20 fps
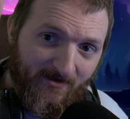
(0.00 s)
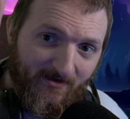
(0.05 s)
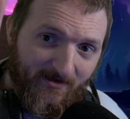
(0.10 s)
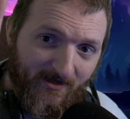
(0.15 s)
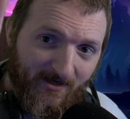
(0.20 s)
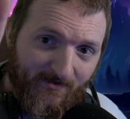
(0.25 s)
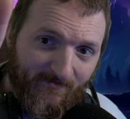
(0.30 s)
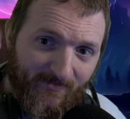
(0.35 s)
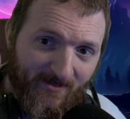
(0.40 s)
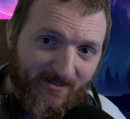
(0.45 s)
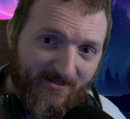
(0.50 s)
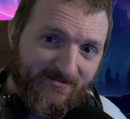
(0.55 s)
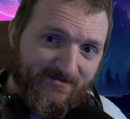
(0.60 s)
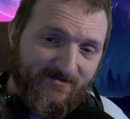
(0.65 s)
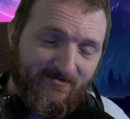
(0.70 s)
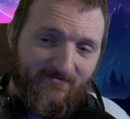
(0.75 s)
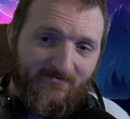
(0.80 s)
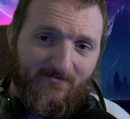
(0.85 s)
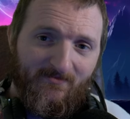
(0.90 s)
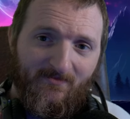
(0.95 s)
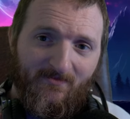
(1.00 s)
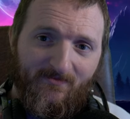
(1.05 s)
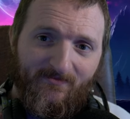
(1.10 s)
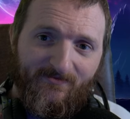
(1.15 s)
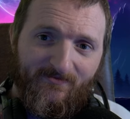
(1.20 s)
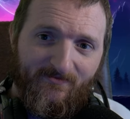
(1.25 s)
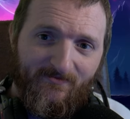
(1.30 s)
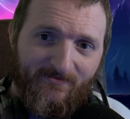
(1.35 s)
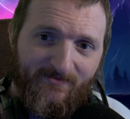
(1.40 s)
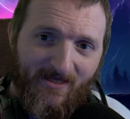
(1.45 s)
and peace.
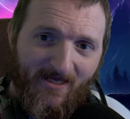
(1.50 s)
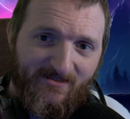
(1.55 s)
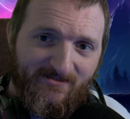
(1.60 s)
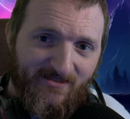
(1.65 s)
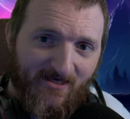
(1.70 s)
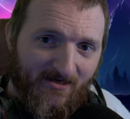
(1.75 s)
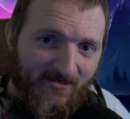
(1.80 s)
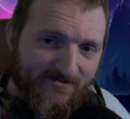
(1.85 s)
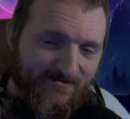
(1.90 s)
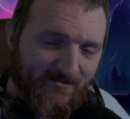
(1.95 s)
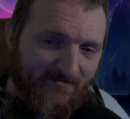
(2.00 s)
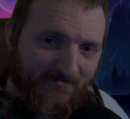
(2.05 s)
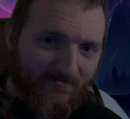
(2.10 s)
Thanks, guys.